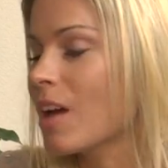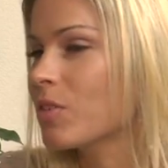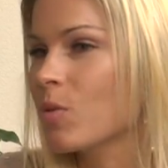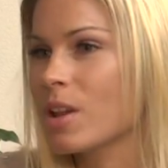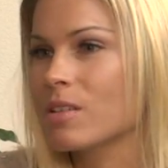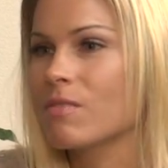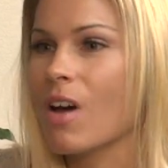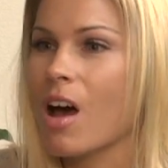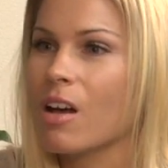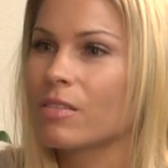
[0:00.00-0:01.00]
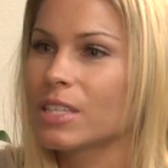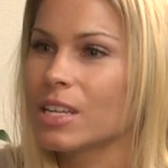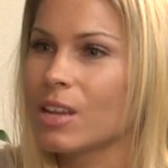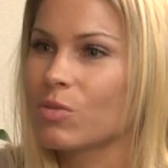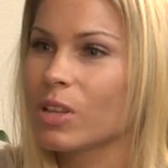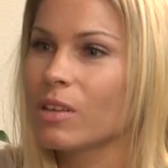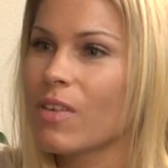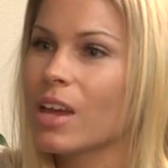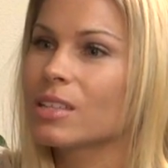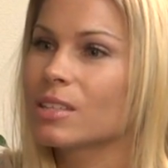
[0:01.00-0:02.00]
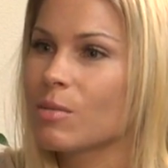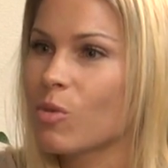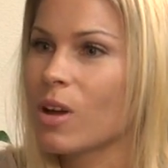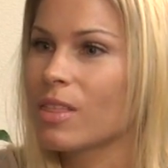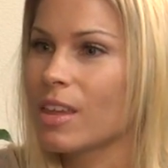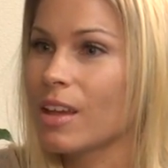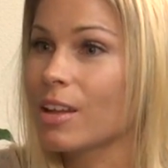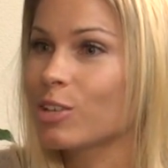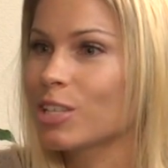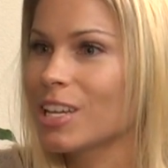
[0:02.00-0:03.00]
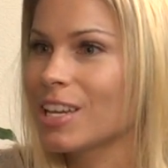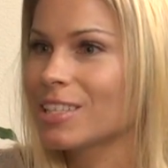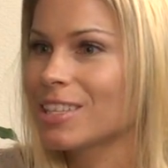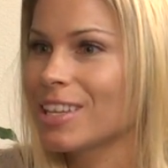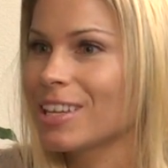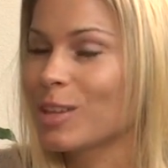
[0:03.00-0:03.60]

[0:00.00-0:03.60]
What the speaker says: everyone involved and really find someone that understands the